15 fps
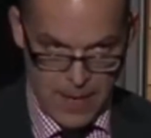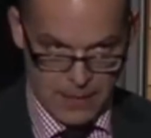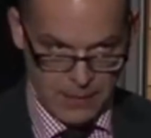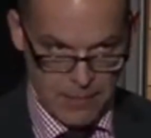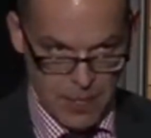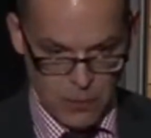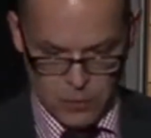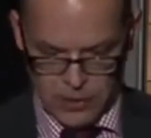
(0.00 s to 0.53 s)

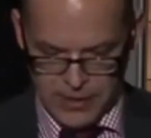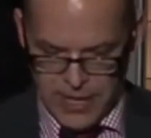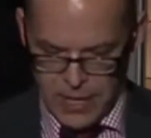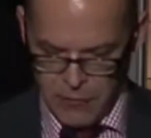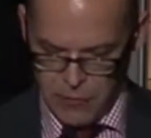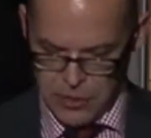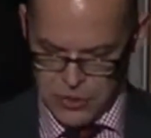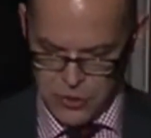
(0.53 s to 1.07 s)
McNamara would
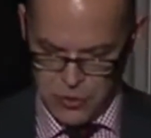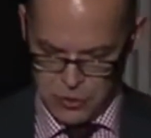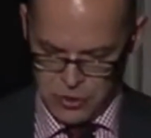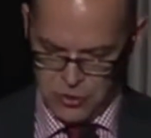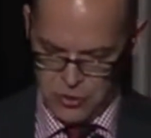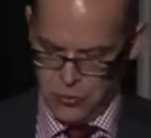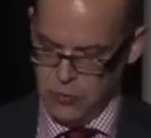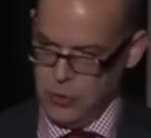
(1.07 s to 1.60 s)
later assert
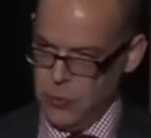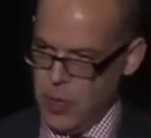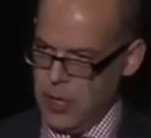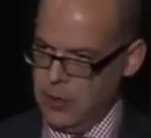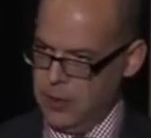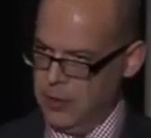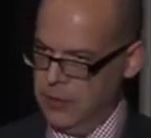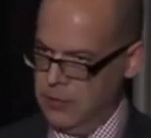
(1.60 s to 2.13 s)
to
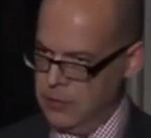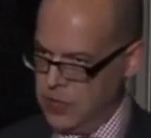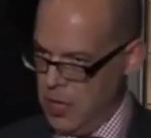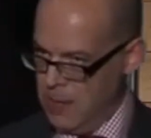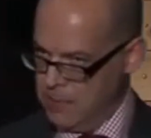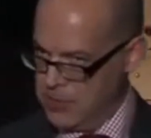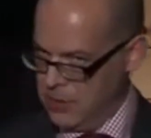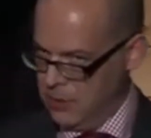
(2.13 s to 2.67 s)
Llewellyn
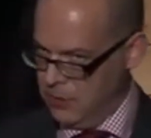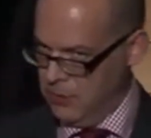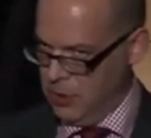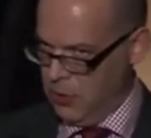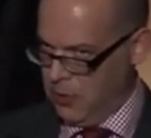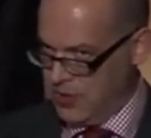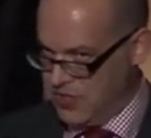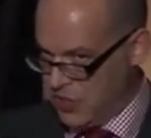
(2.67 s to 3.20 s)
Thompson,
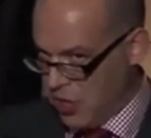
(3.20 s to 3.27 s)
known as